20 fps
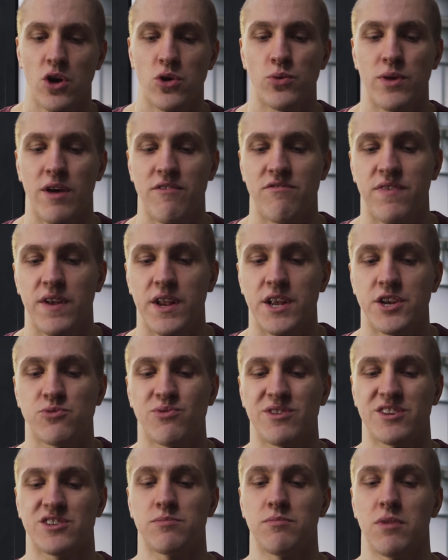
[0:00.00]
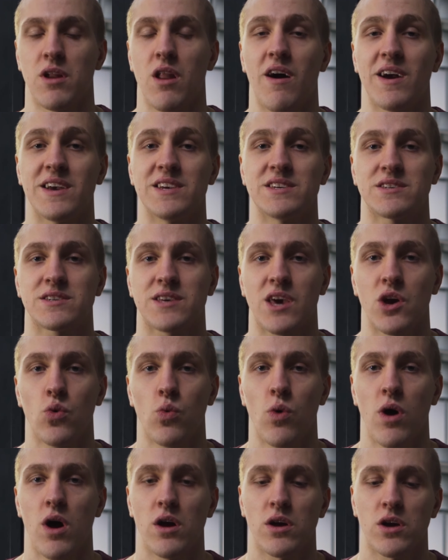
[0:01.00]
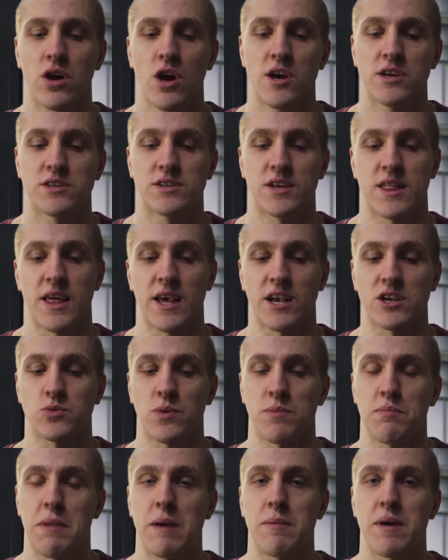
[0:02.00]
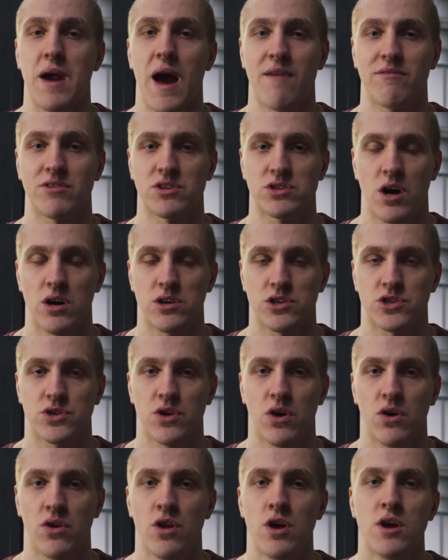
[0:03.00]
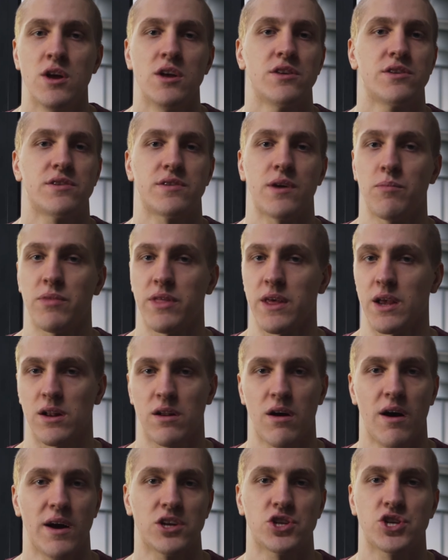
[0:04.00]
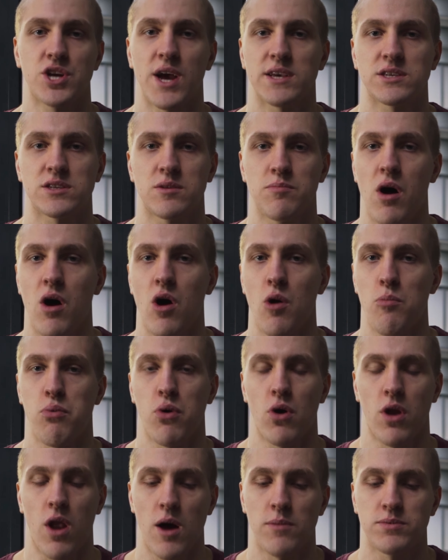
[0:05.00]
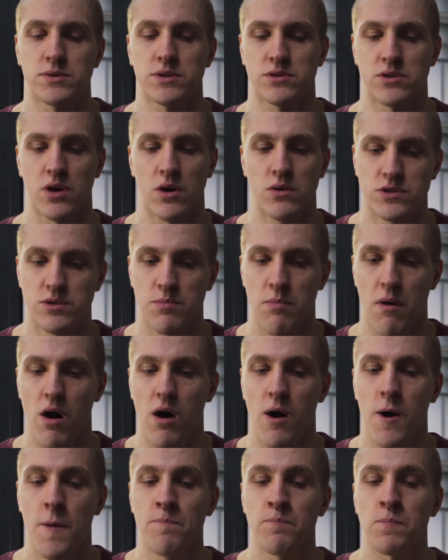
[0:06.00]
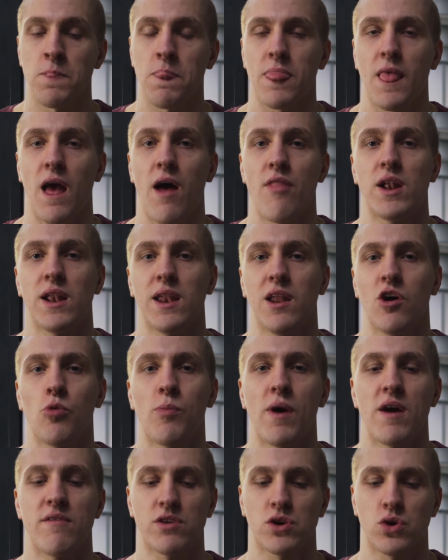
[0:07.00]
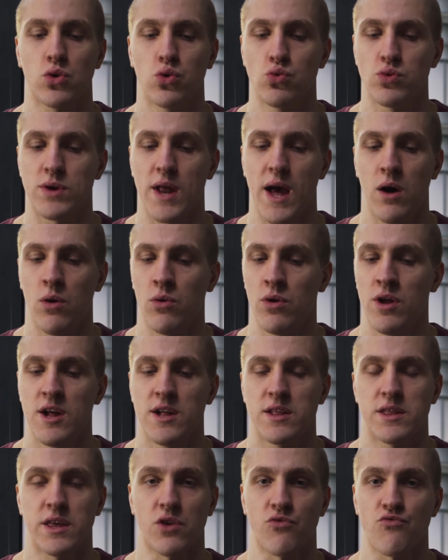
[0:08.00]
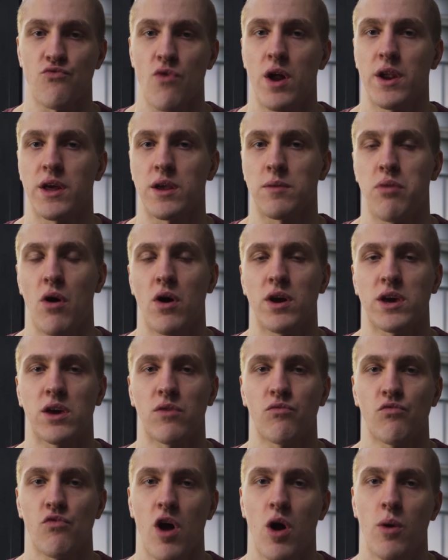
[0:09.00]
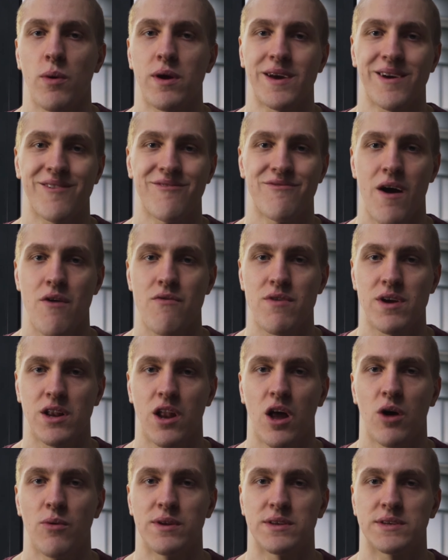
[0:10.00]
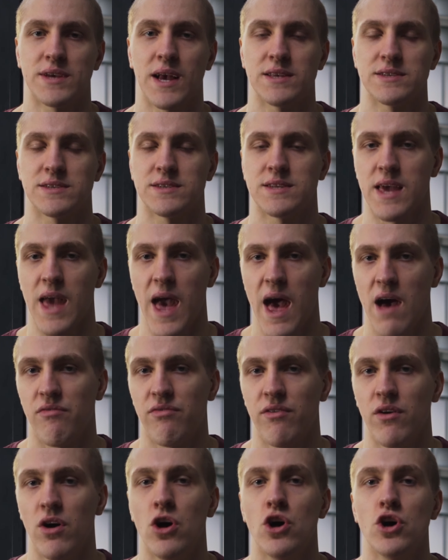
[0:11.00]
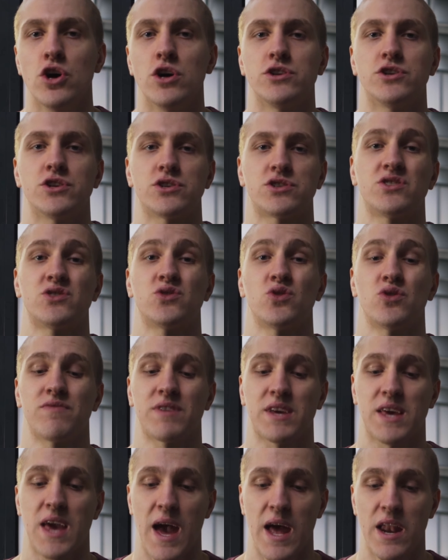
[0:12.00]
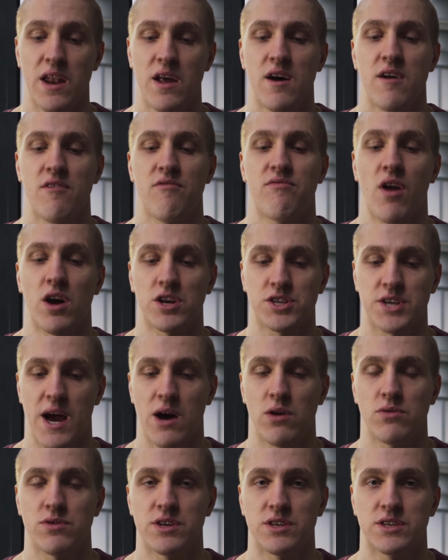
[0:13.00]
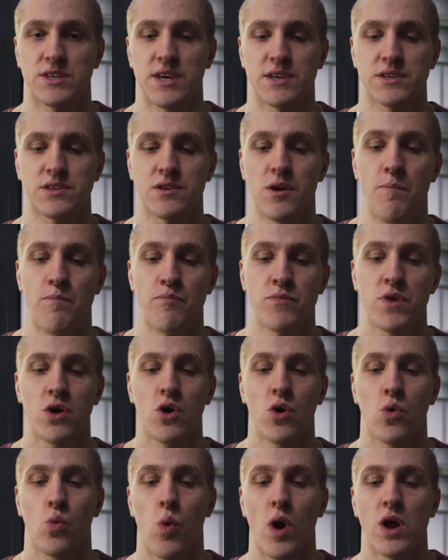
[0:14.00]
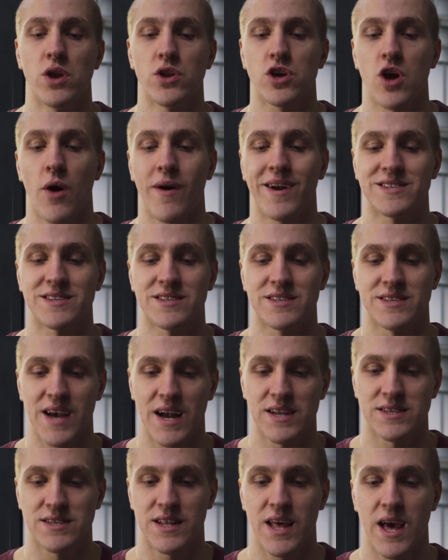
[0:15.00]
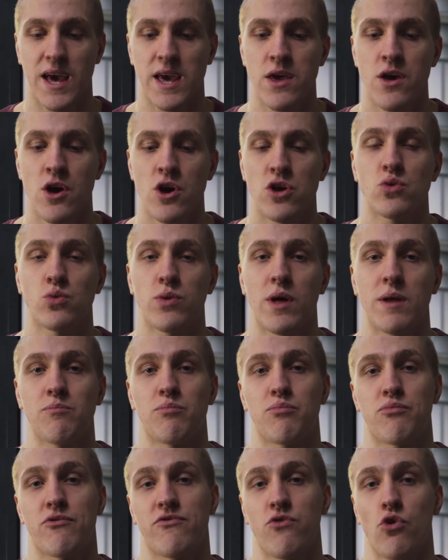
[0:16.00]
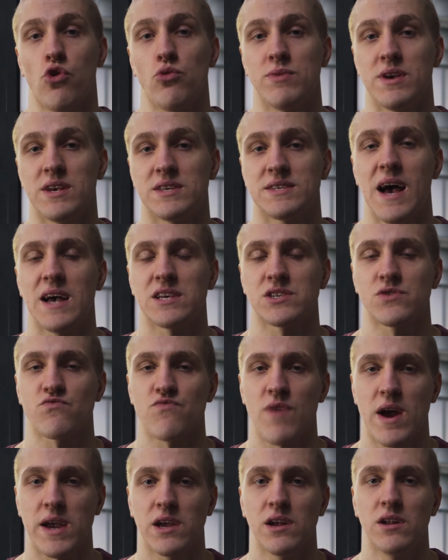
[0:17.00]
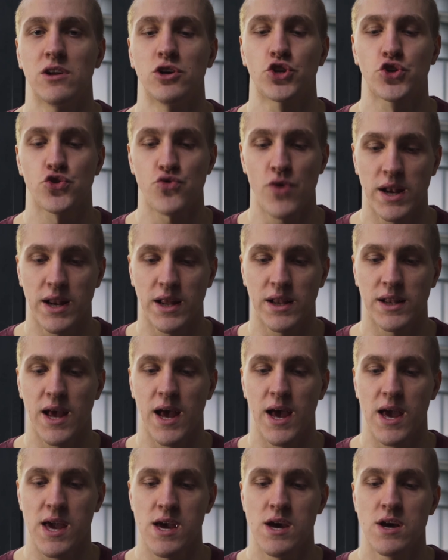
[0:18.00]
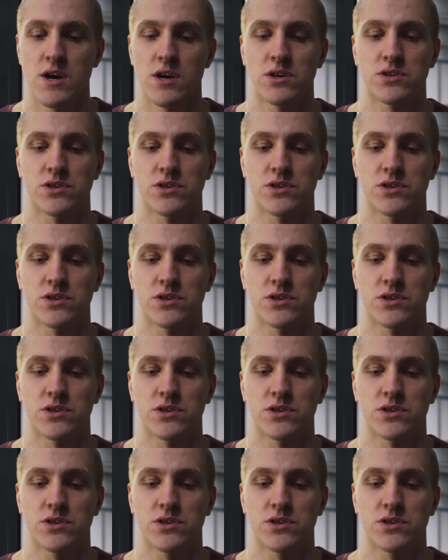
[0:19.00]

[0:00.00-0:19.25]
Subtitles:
You then finish with some light skill work, so things we maybe haven't touched on, something like chest to bar, pull-ups, toes to bar, and then a little bit of a cool down, I think running, biking, rowing, a very low intensity effort, just to sort of again flush out the system. When you go into Saturday, you'll then perform this as a regular training day.